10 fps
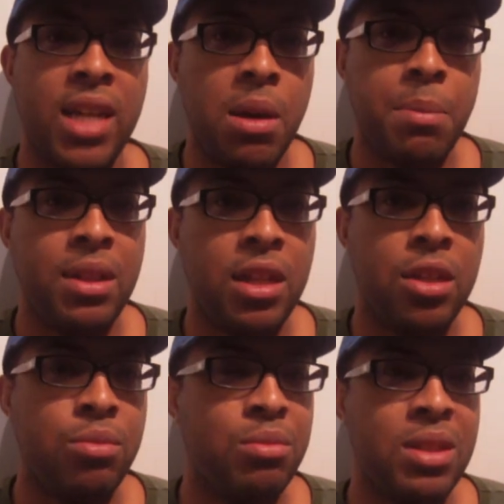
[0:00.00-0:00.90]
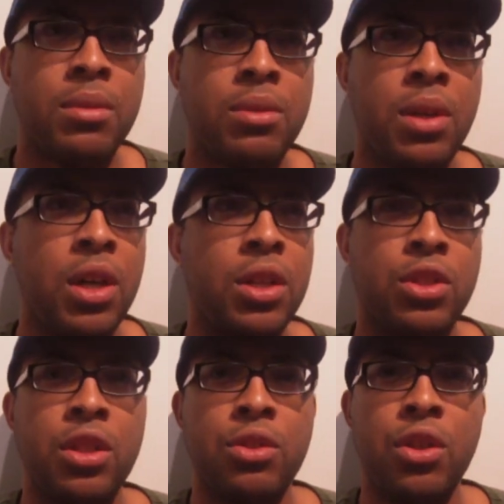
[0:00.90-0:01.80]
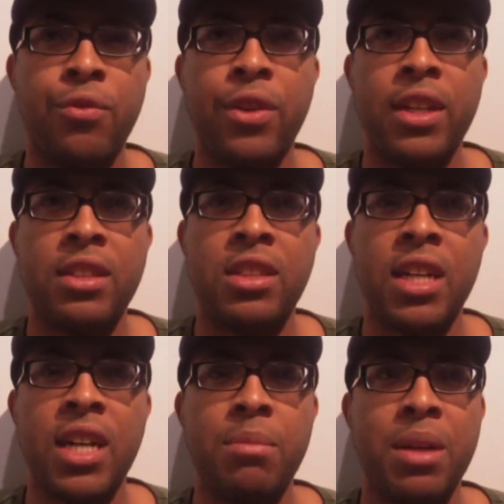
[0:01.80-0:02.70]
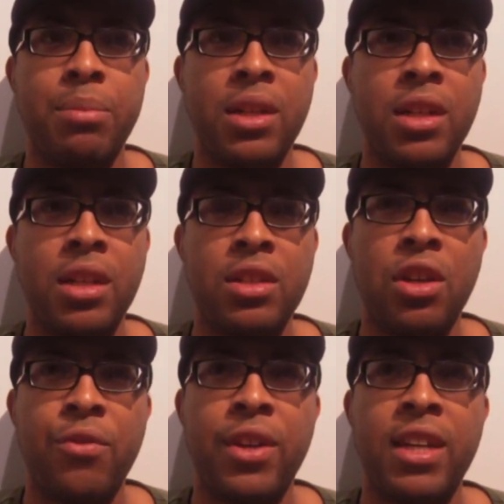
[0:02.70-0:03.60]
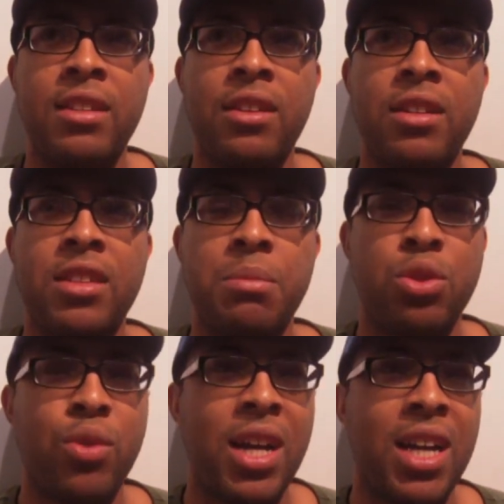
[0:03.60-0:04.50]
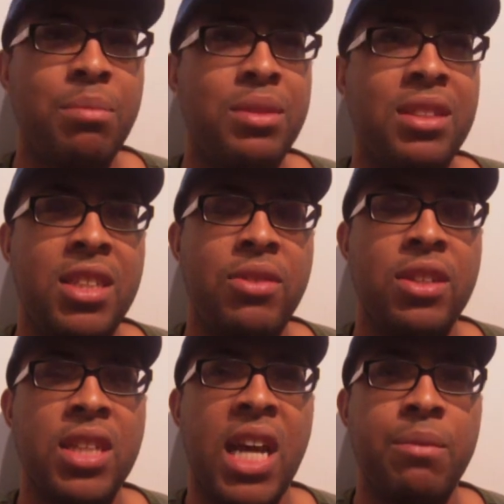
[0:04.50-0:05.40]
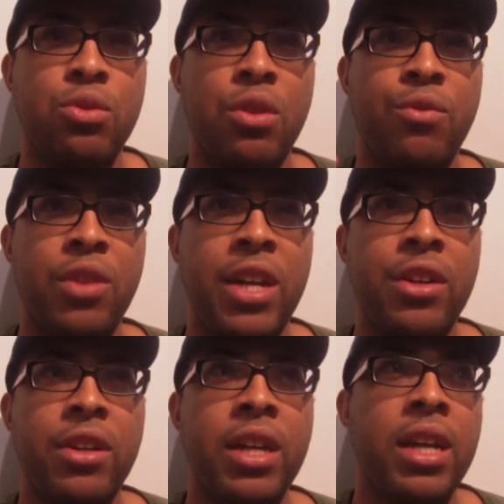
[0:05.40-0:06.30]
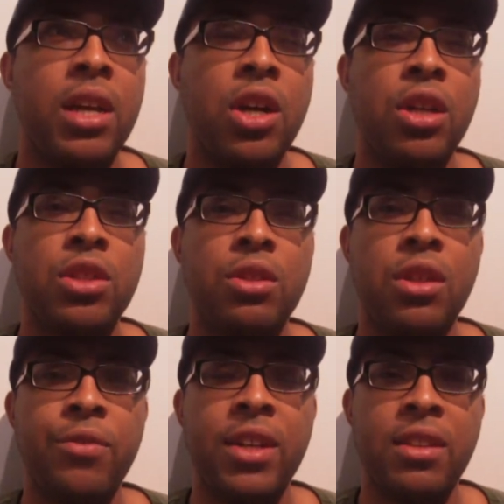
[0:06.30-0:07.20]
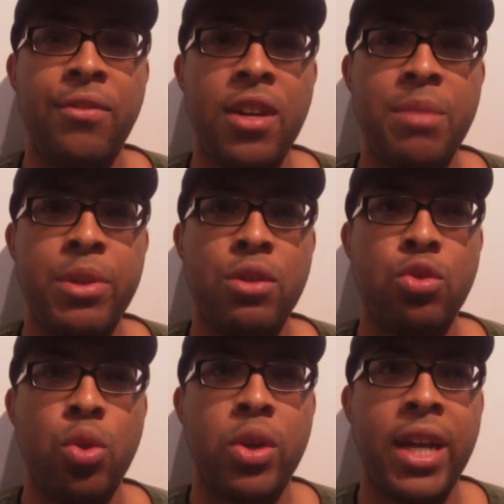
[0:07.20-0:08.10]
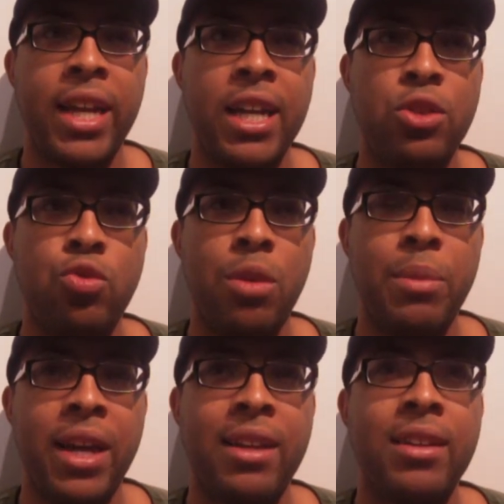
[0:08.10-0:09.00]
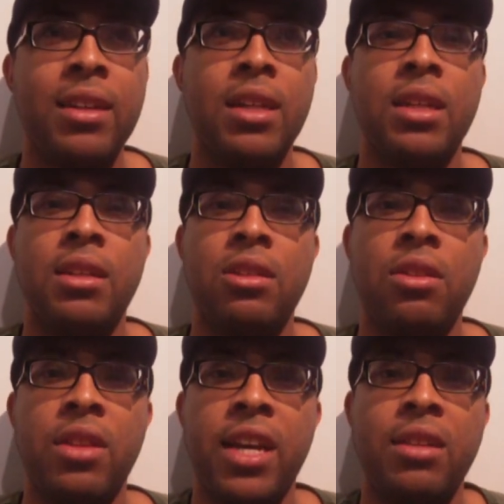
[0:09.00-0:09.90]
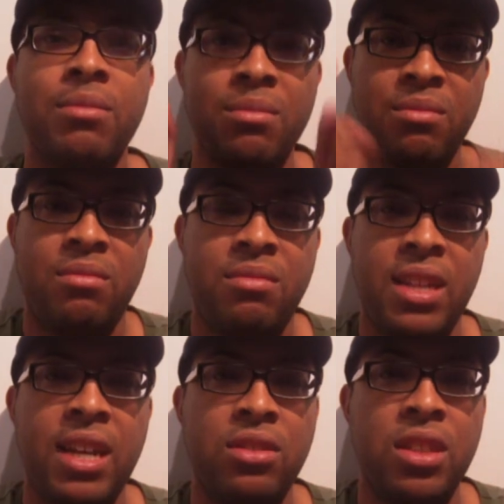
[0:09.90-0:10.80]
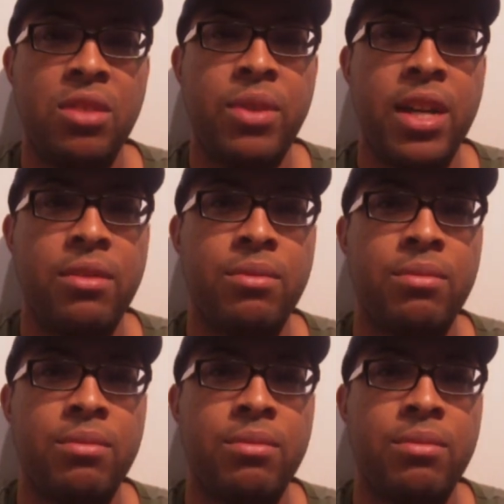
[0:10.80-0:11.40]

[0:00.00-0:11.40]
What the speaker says: Comment below. Also, don't forget to check out my blog. Don't forget to subscribe to see what else I have in store for later. Also, don't forget to follow me on Twitter at AstrolyMike. Until then, I'll see you around.